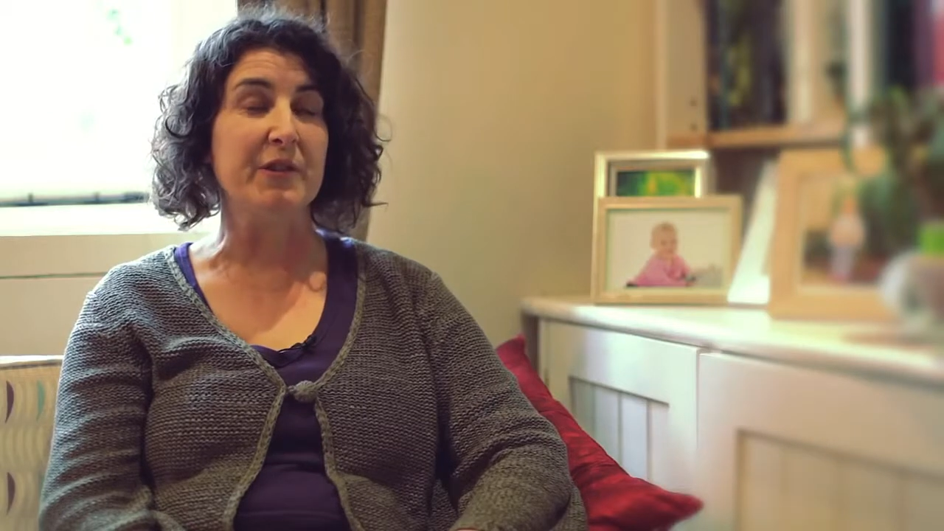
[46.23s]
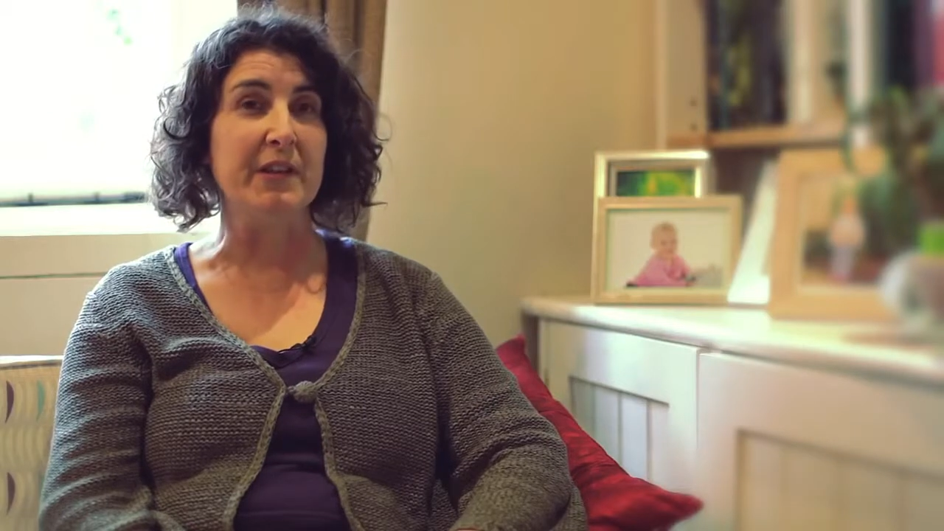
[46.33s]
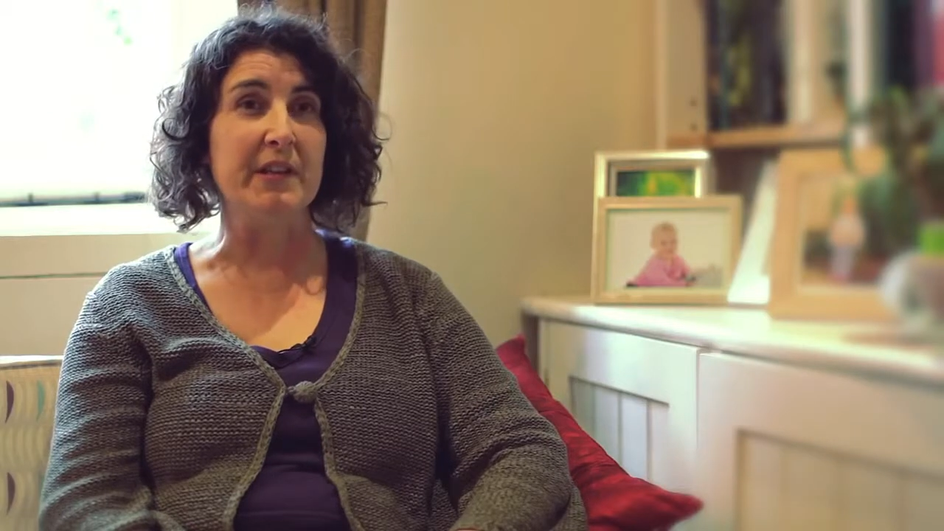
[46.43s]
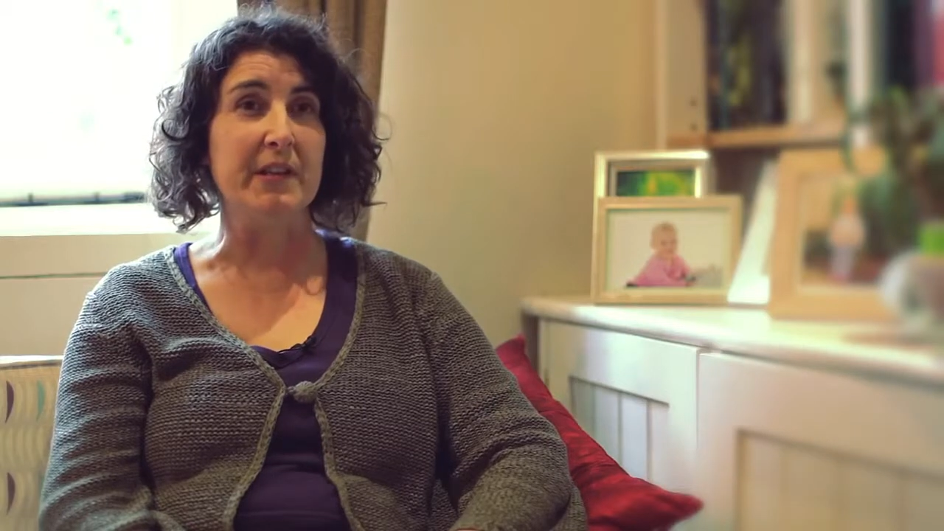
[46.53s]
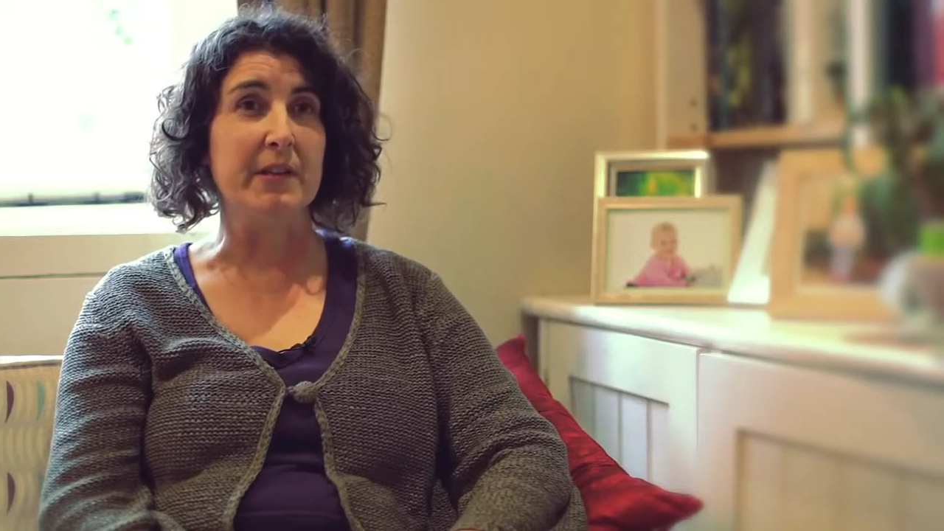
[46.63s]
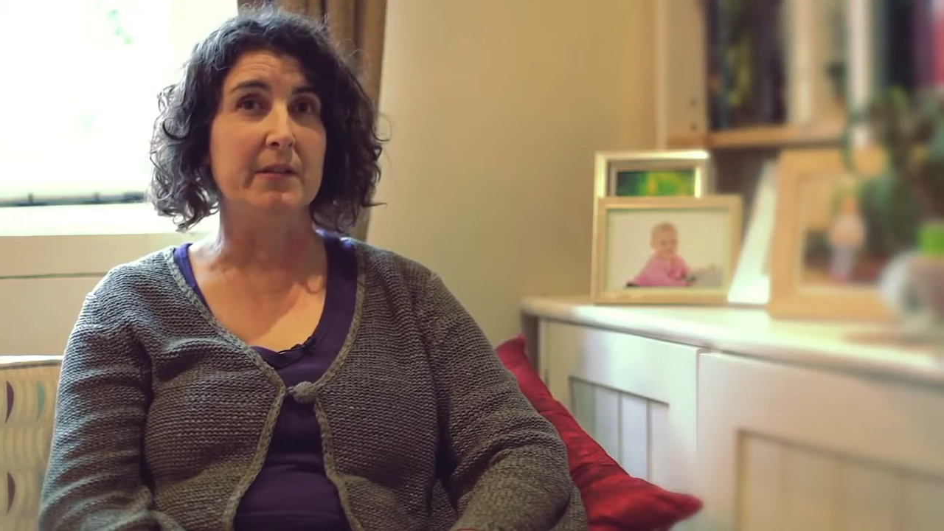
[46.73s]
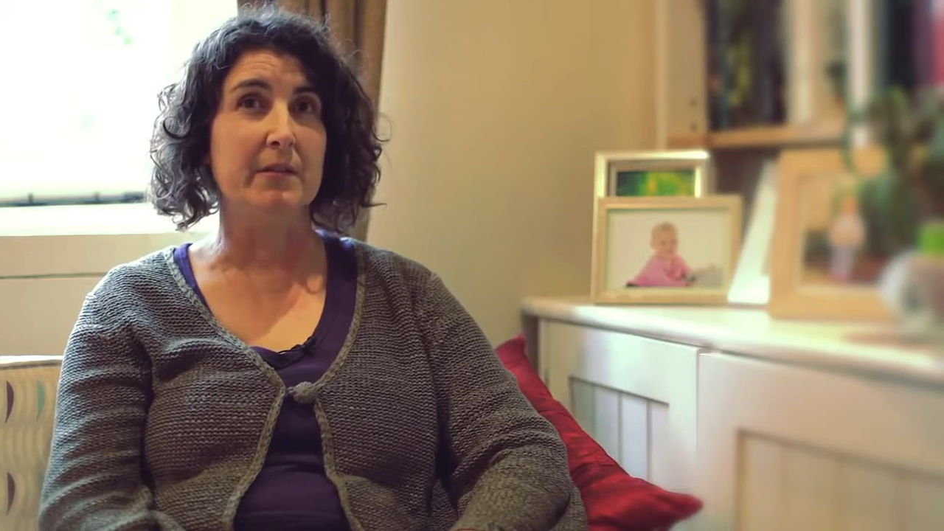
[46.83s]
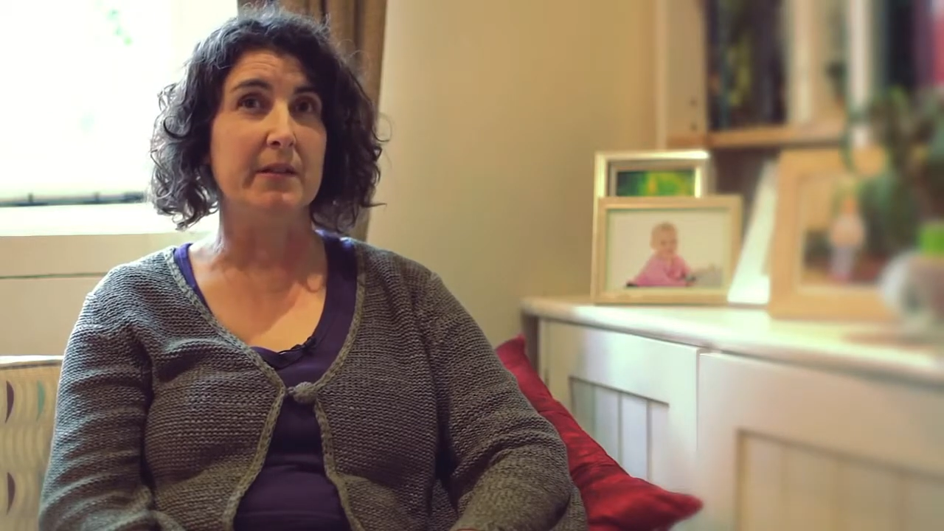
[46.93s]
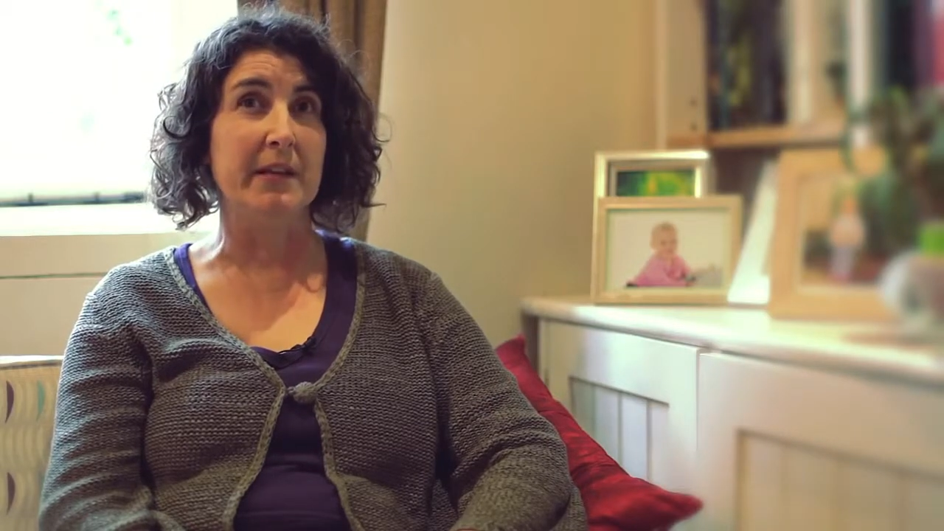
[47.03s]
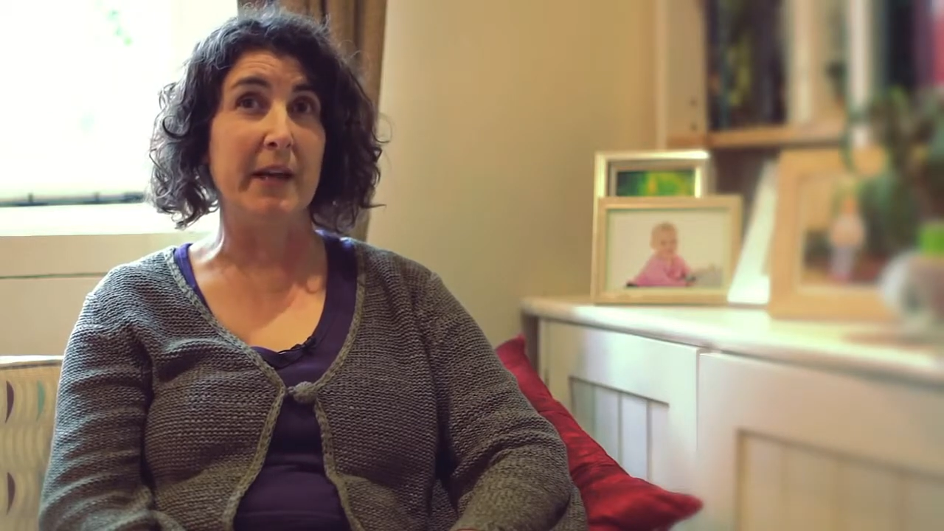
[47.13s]

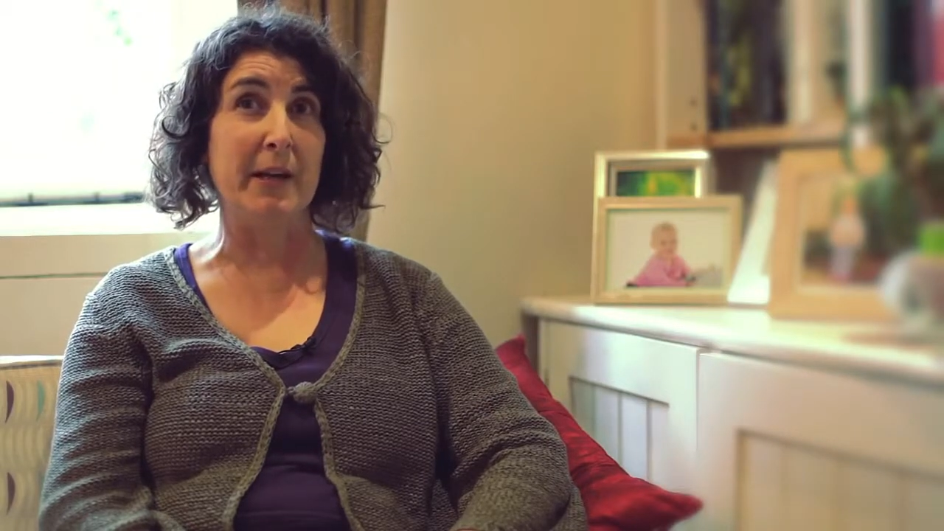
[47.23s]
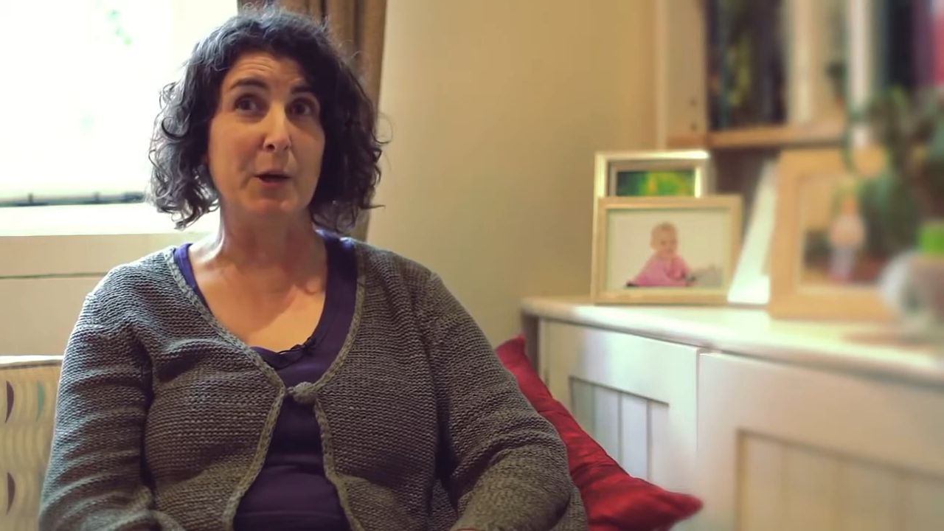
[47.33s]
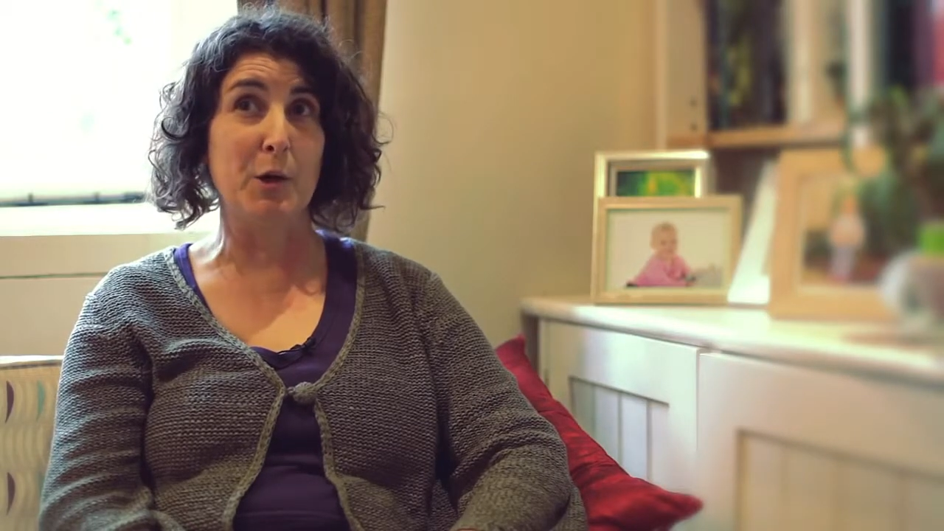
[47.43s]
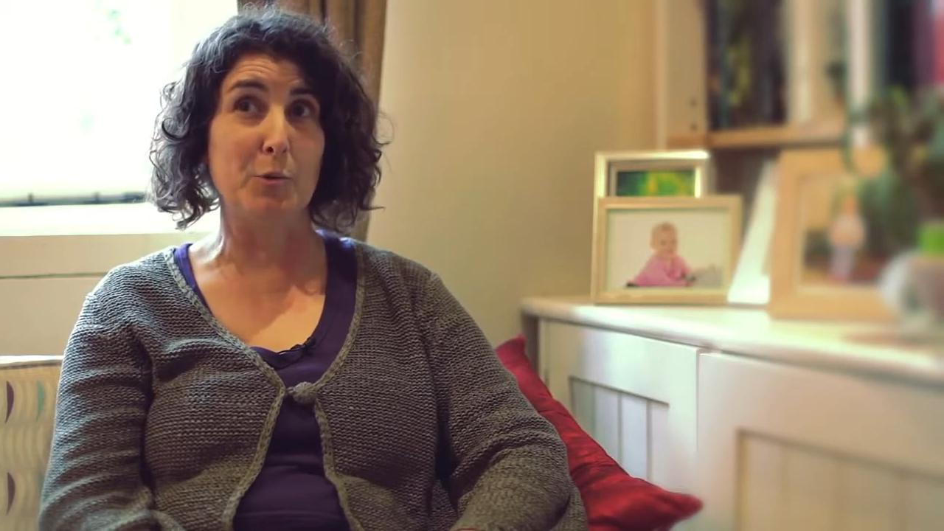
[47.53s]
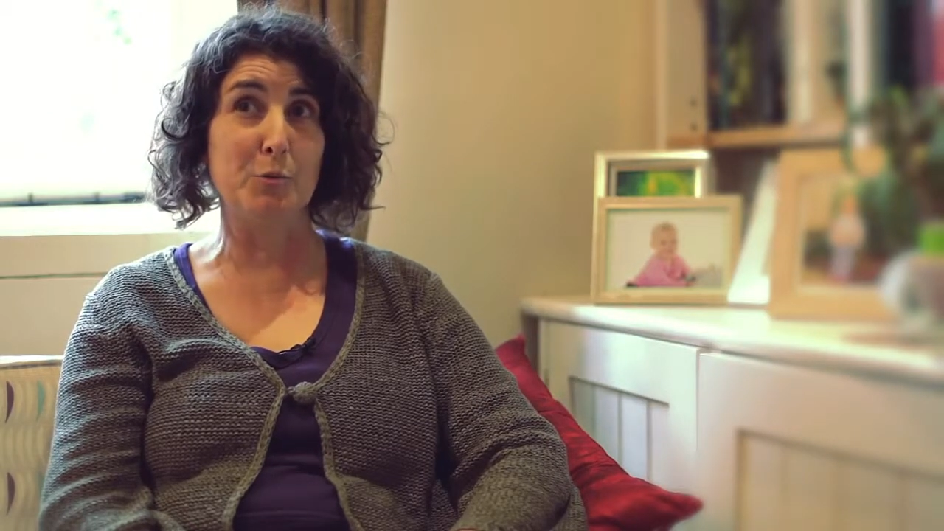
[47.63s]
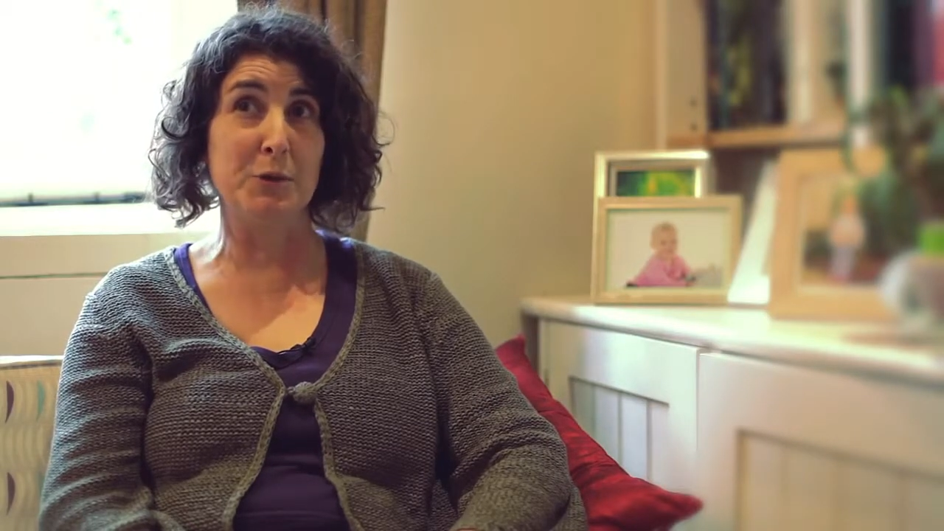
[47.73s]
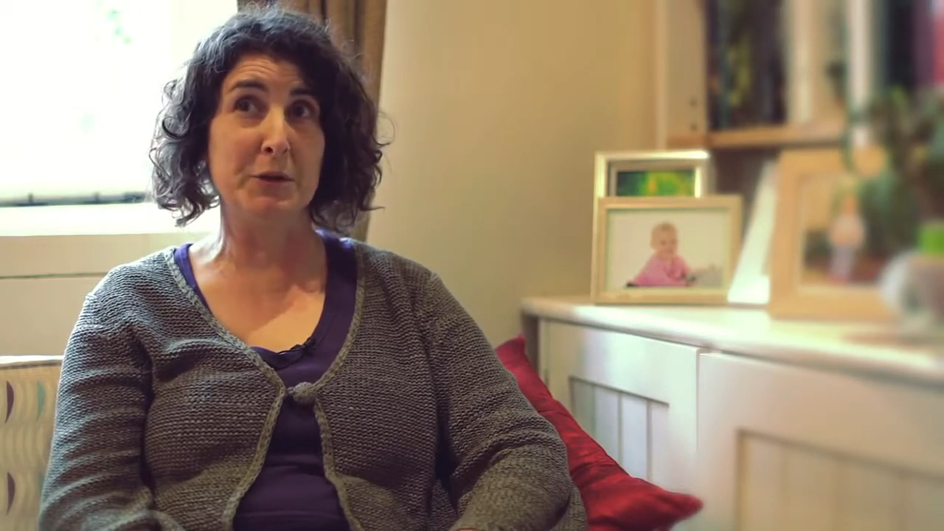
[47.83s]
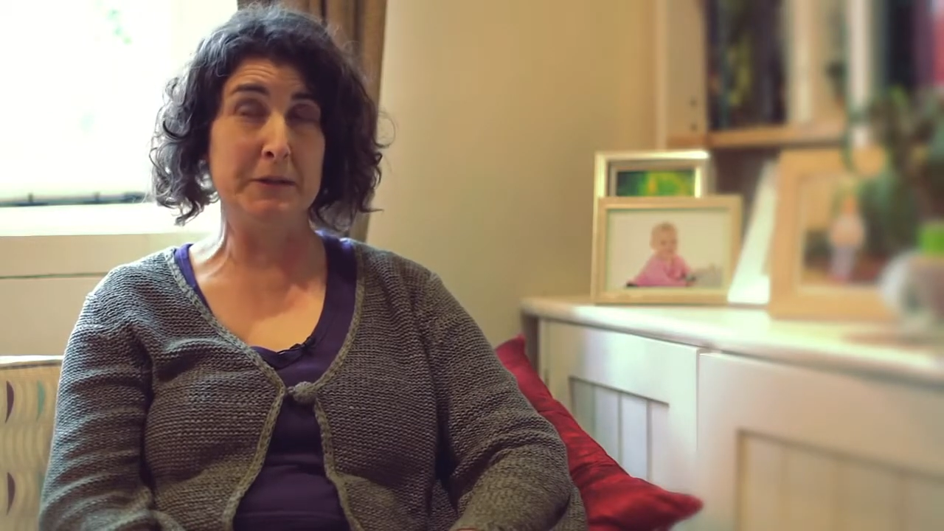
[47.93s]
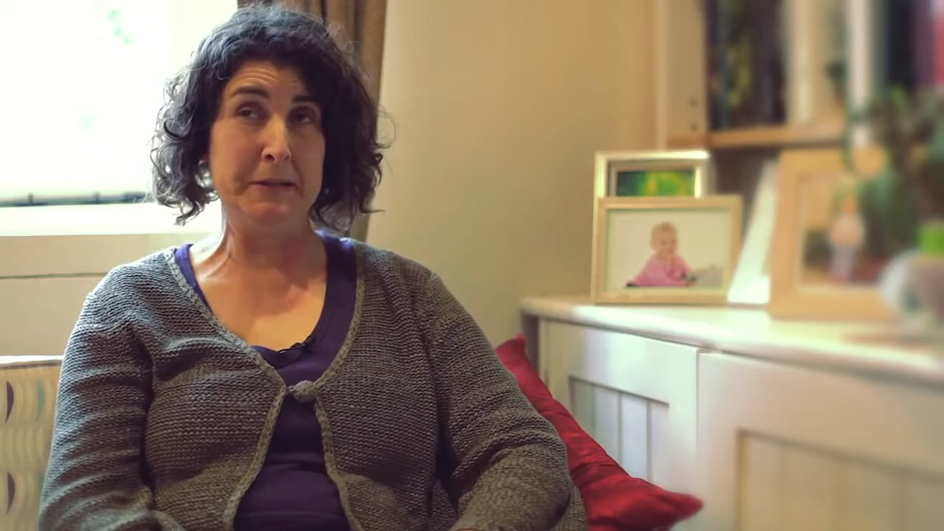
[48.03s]
he had a cold,